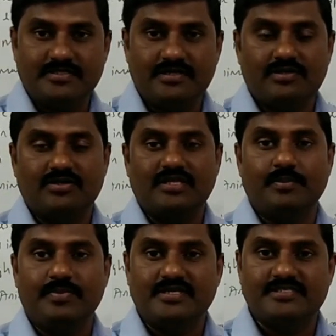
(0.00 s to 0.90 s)
present on the
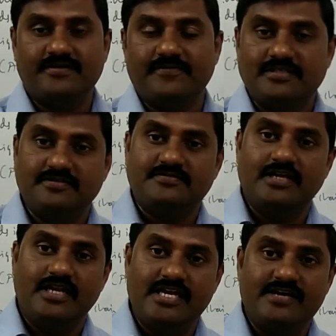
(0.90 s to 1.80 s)
upper surface of
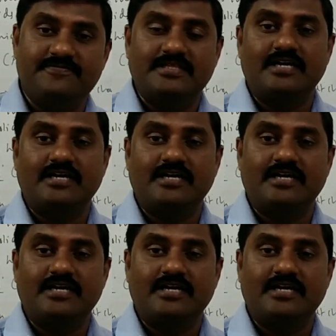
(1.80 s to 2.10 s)
the leaf